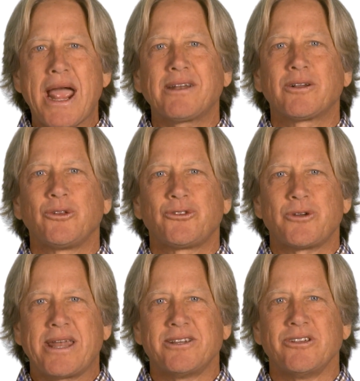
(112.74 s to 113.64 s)
practical
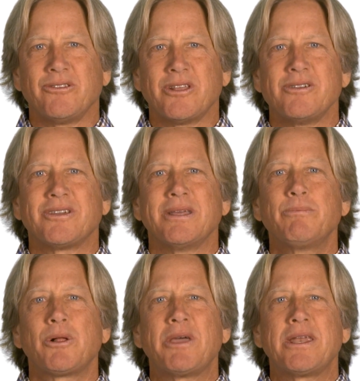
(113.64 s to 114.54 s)
strategies that you can
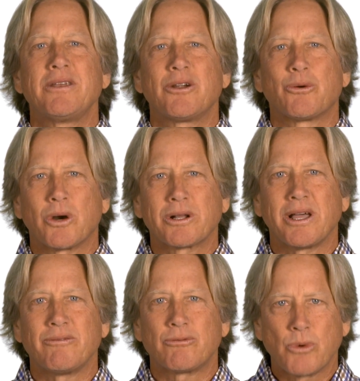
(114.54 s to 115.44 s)
implement into your work
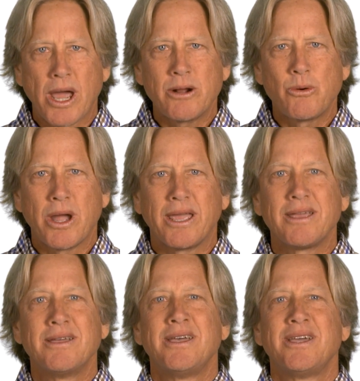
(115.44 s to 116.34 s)
life right
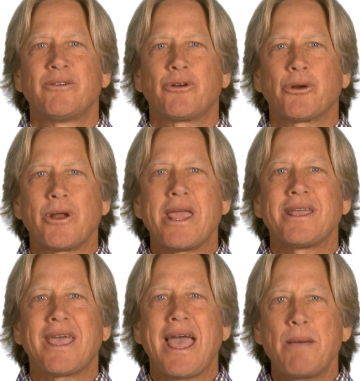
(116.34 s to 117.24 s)
away for
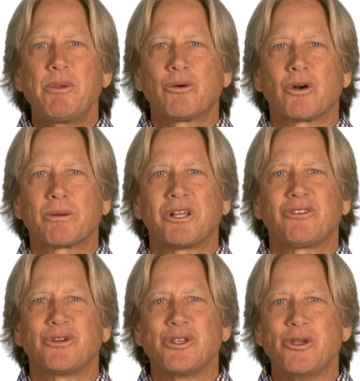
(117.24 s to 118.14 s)
creating a happier
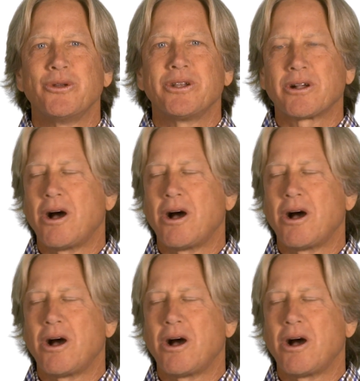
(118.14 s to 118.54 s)
workplace for you and your